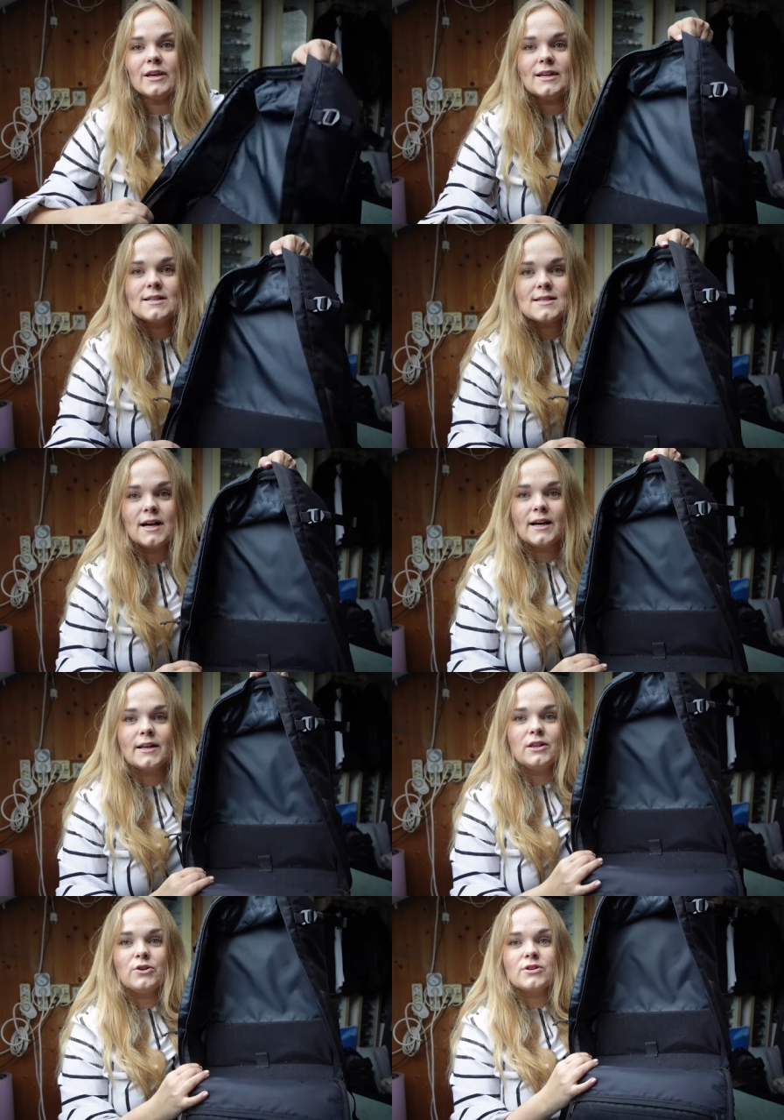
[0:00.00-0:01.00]
the inside,
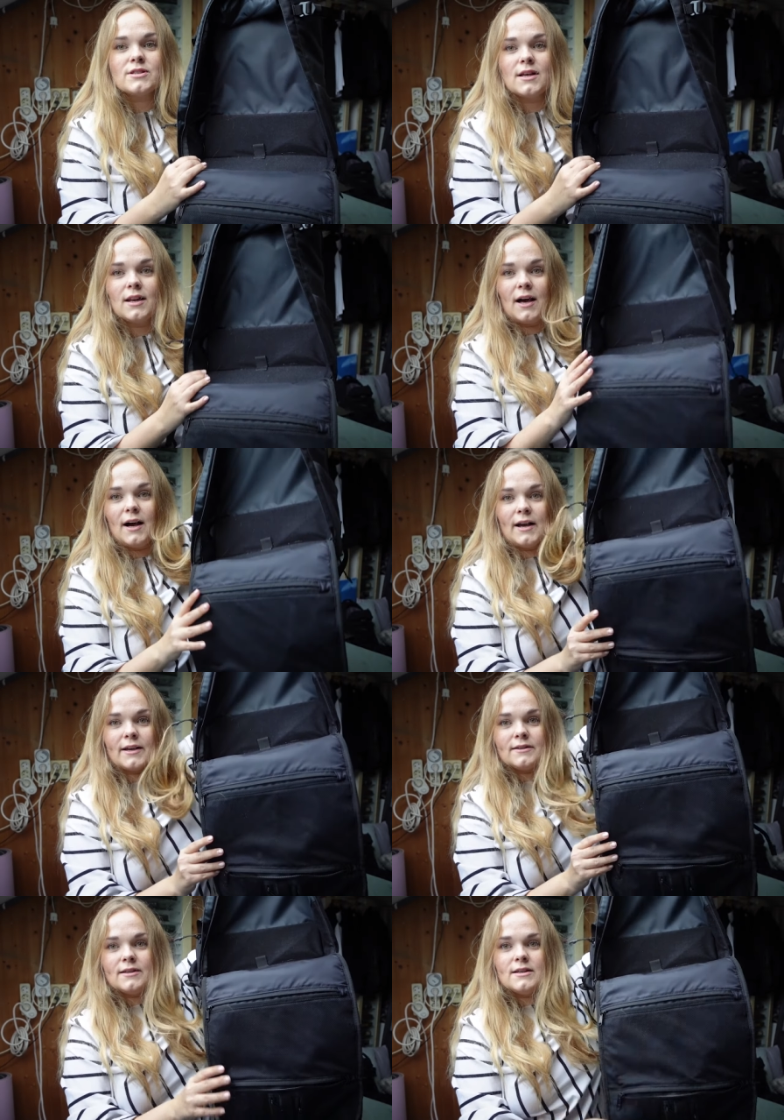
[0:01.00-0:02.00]
it looks
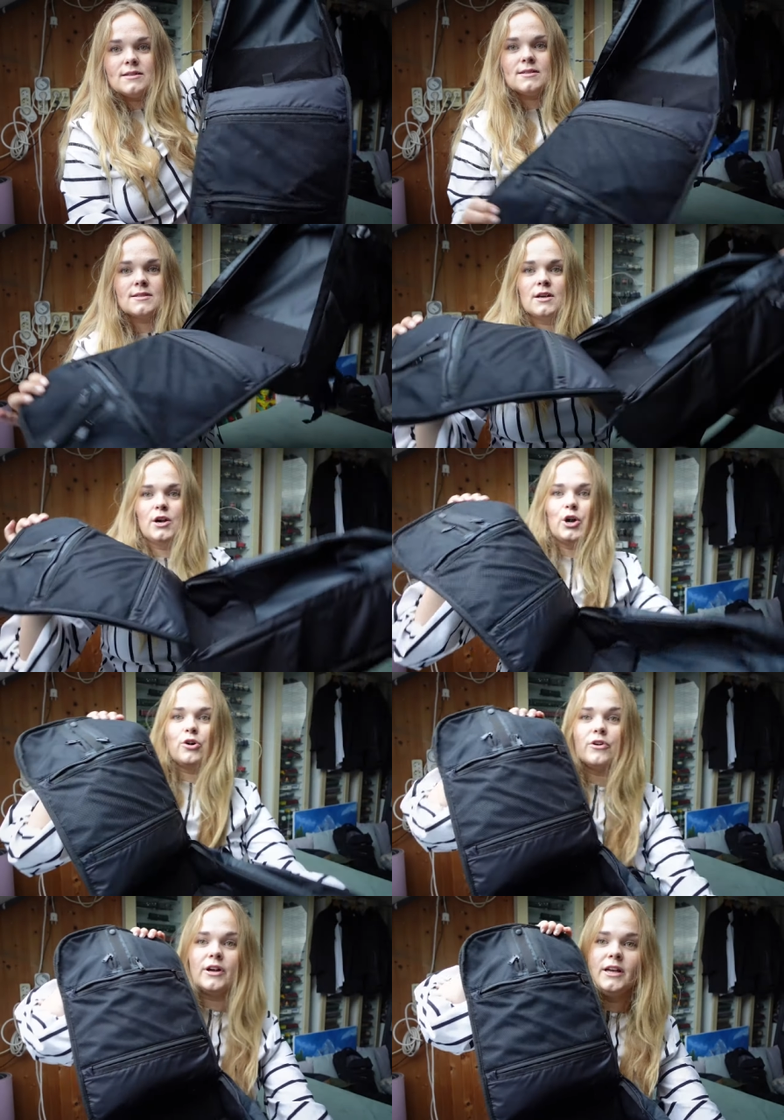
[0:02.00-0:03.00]
like this.
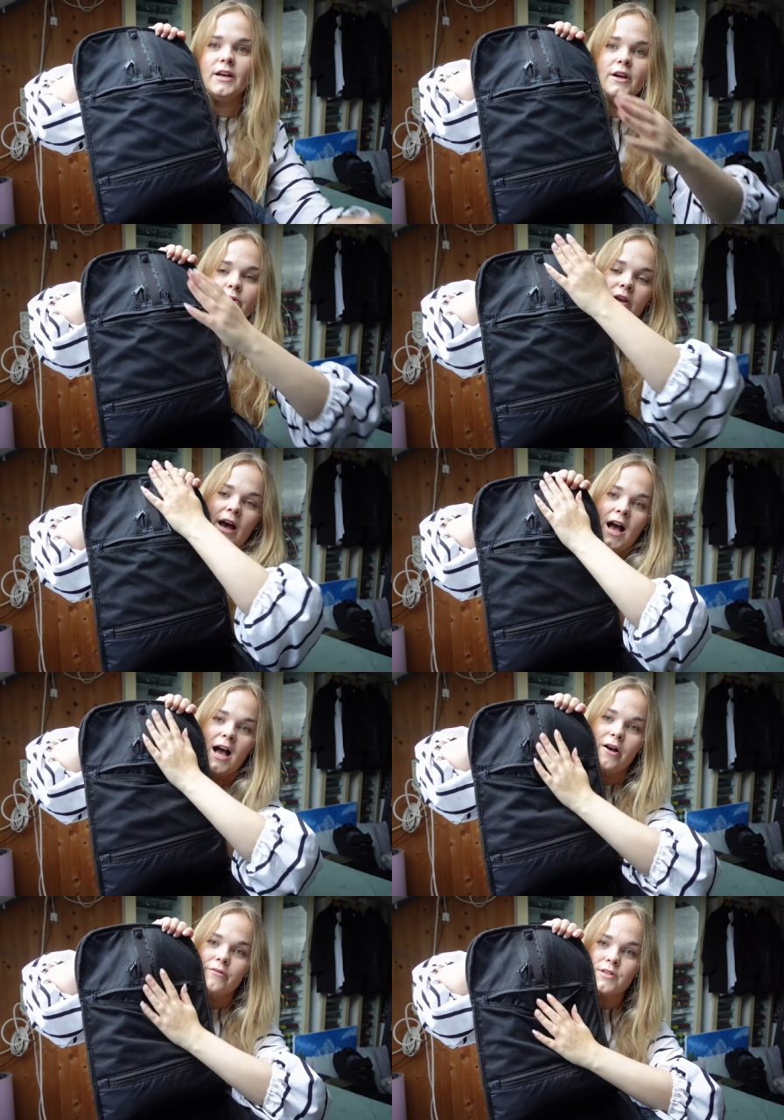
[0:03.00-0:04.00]
Over here, we
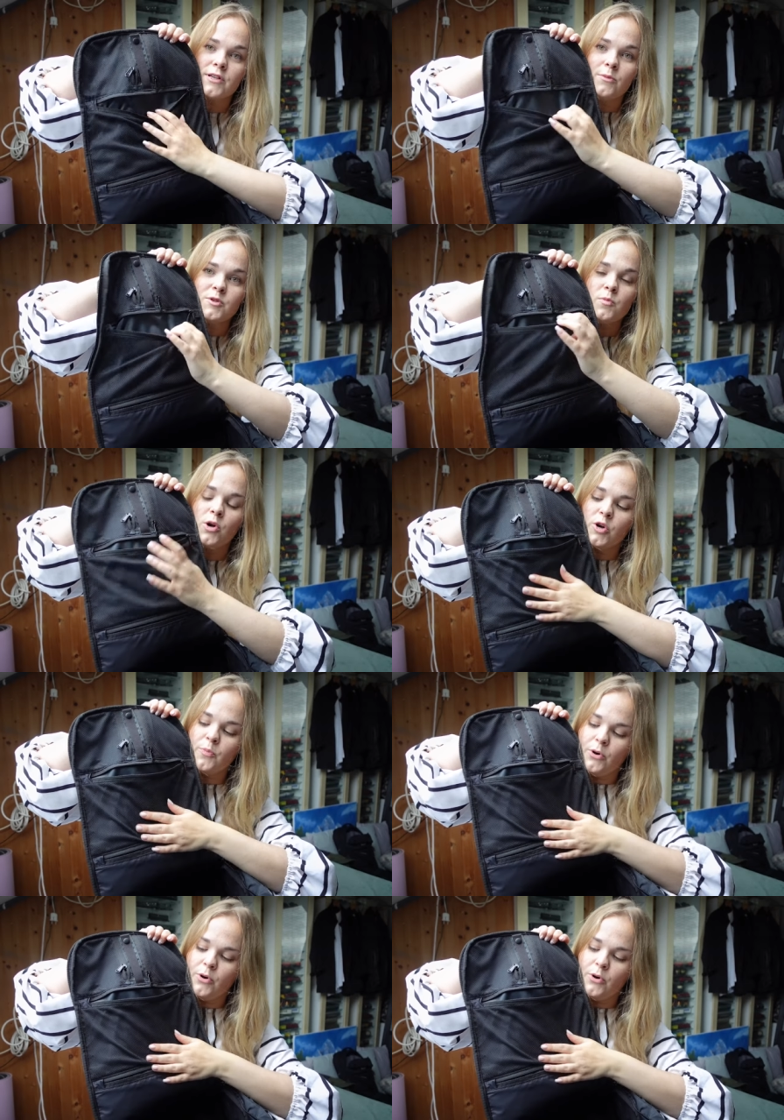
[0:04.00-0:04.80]
have some smaller